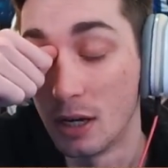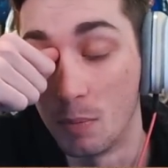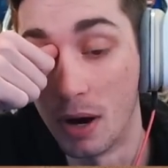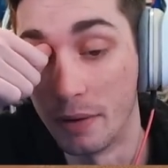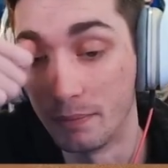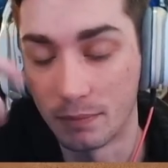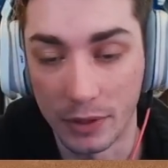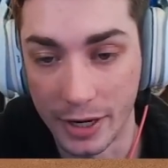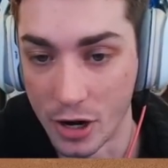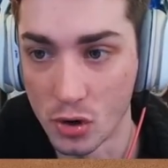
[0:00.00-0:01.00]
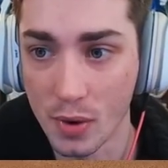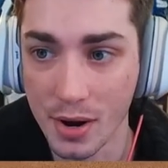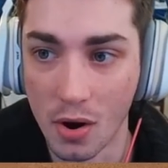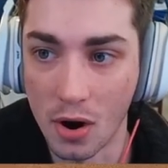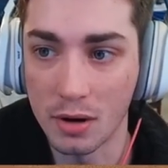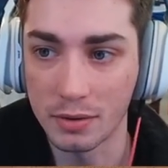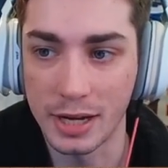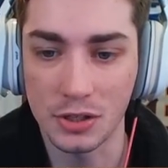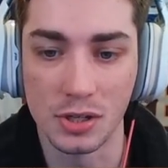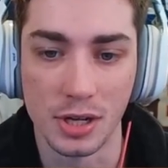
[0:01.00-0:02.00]
But here we are.
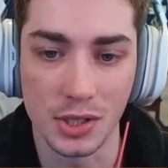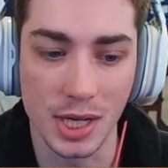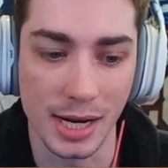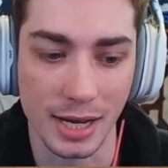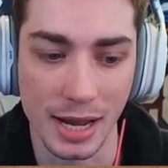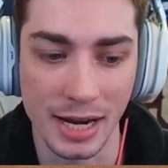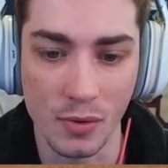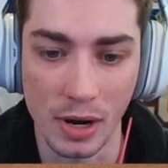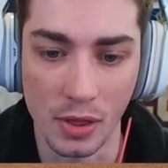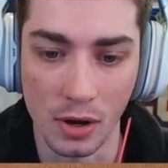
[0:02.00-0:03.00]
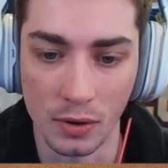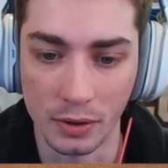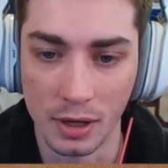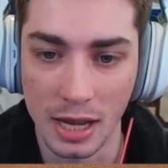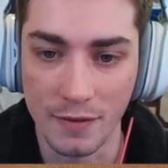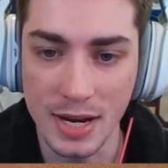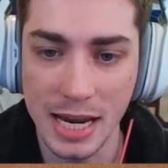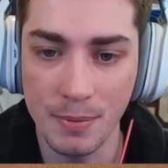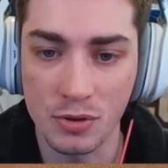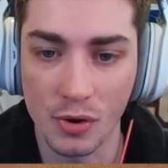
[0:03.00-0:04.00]
Keston does get a hit anyway, though. And if he
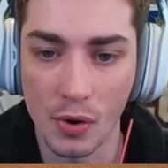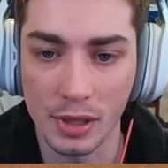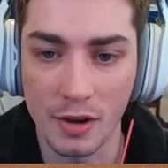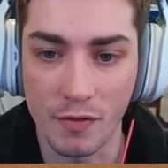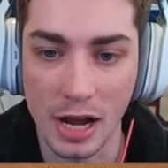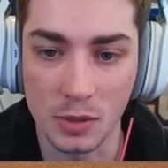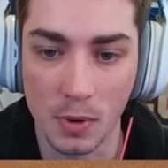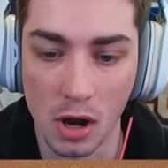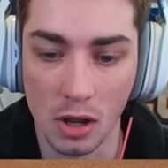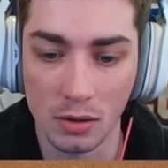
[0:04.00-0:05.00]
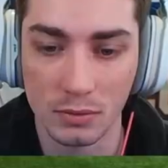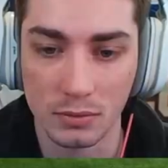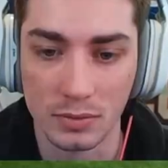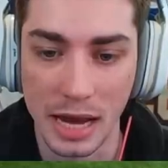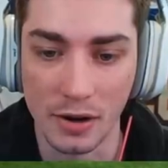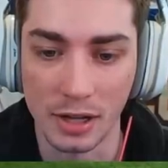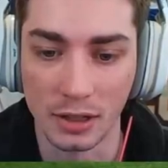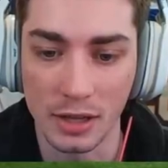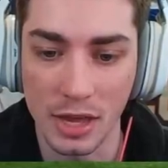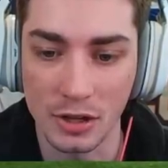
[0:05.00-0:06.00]
keeps throwing that fastball down and in
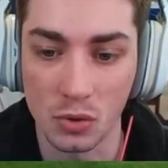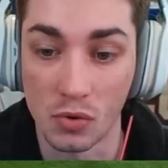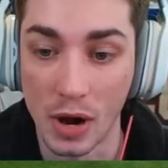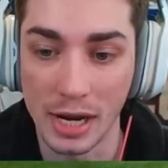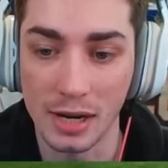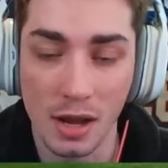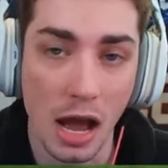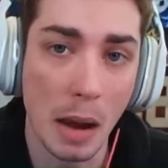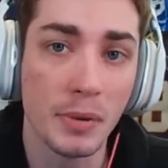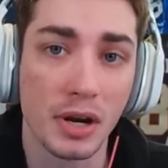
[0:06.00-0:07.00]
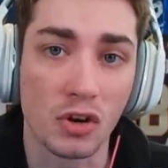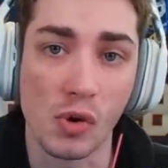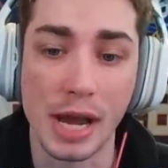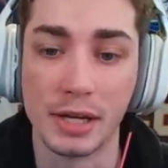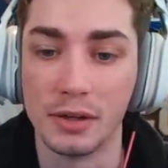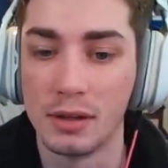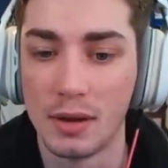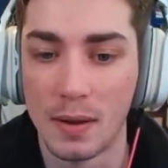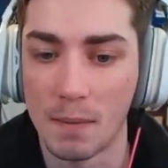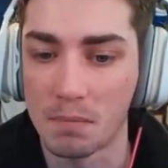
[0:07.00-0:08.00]
like that to a righty, I'm going to crank it.
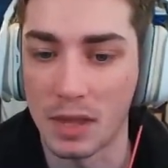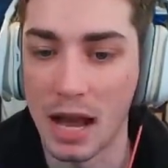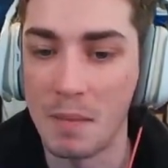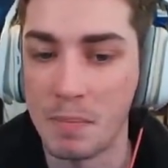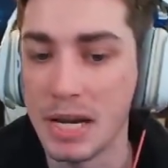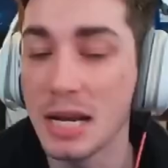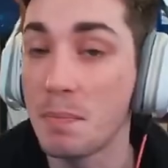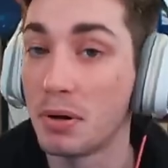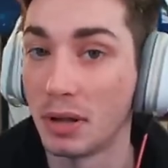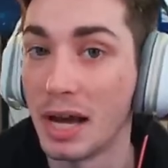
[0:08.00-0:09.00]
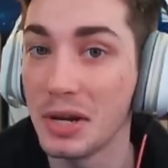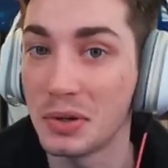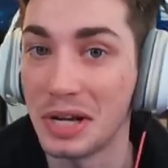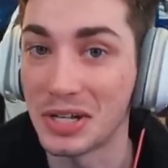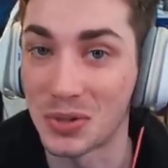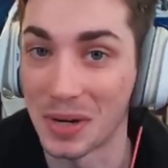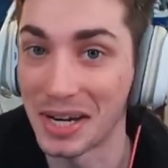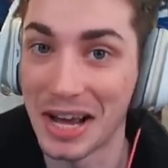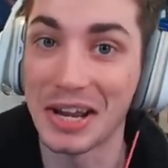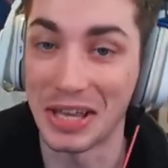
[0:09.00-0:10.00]
I'm being polite, not swinging
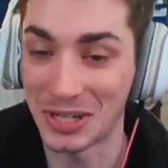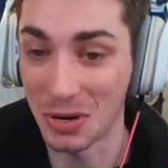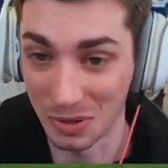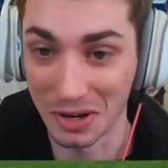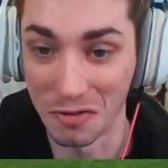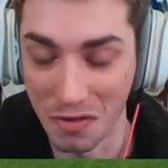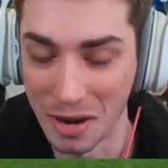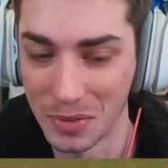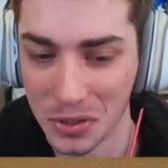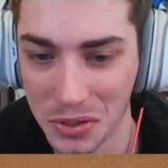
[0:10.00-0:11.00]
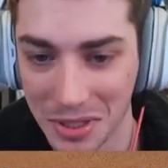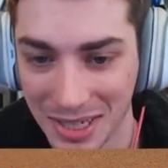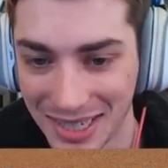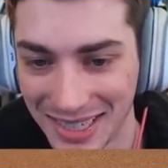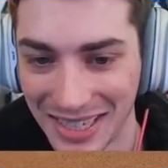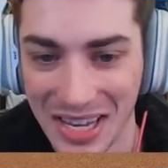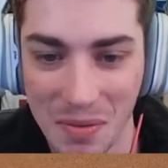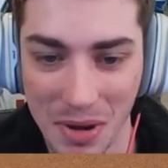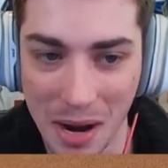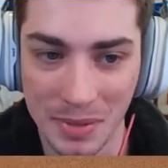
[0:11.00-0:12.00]
at it. That's how we're going to frame this.
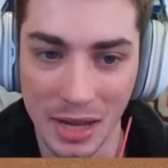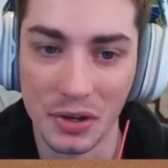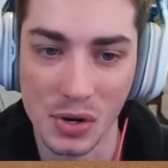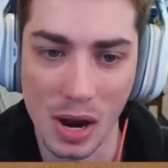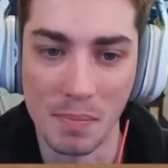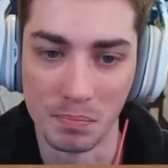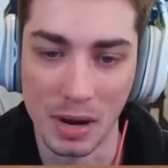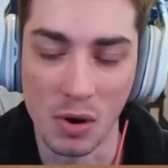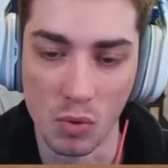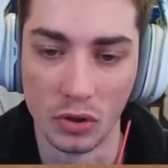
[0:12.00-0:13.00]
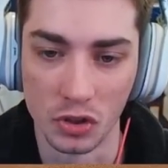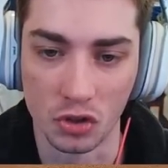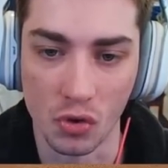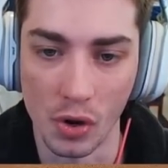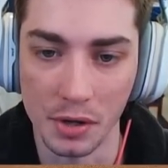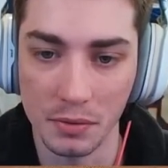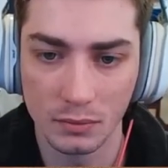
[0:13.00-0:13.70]
But I'm telling you, I will destroy it.